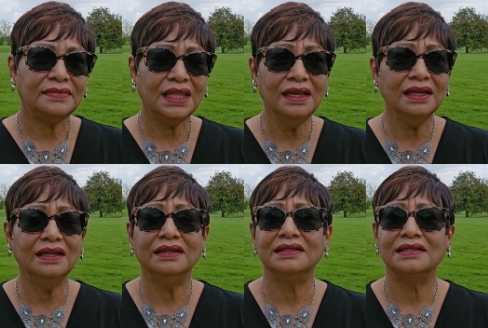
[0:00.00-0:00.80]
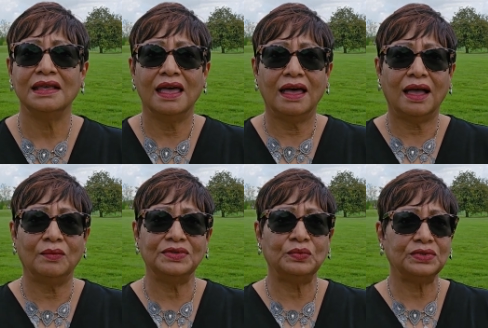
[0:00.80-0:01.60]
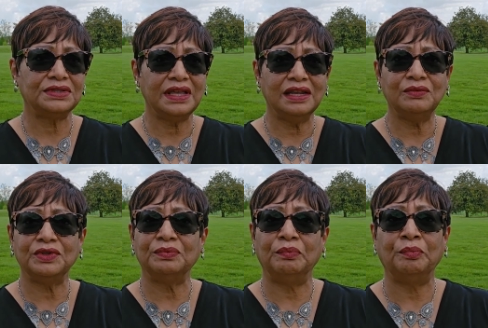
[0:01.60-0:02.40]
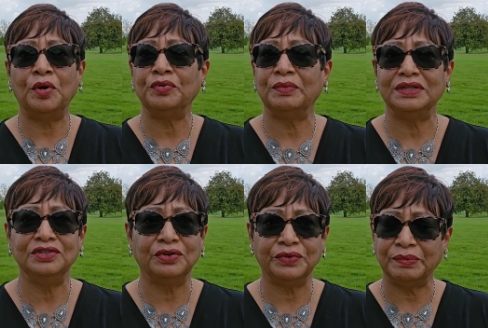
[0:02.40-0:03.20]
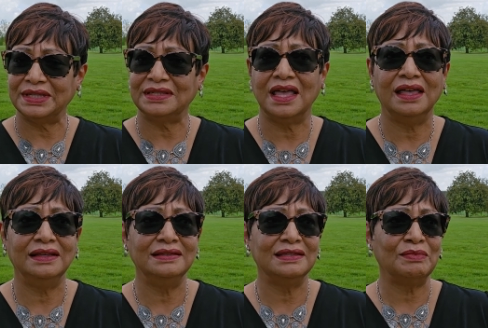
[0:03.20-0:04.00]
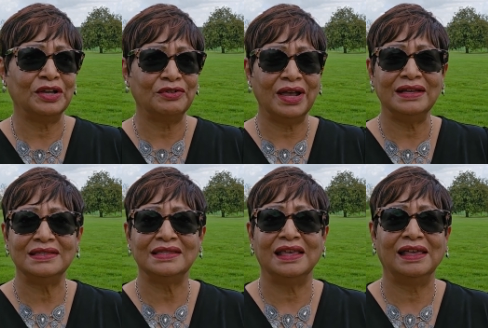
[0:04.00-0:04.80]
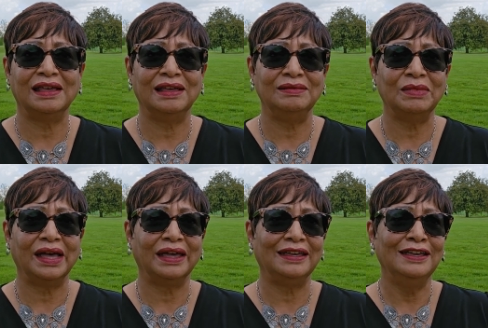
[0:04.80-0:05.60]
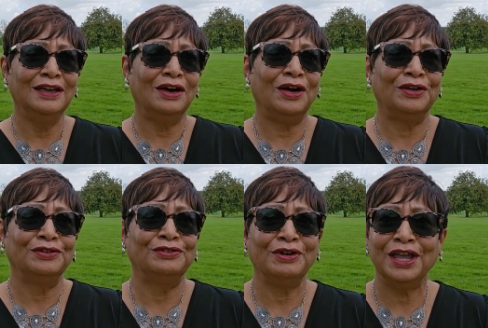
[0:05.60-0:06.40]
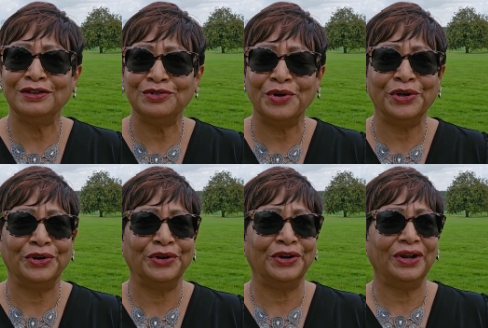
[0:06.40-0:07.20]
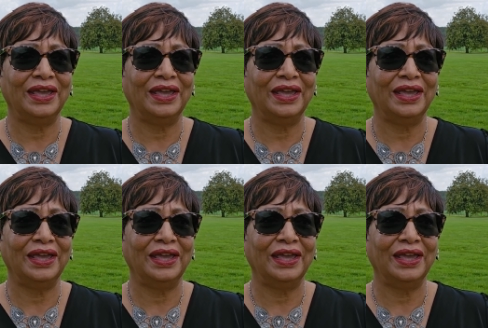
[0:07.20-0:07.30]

and it's I'm standing with both my with my sons, my grandson, my granddaughter,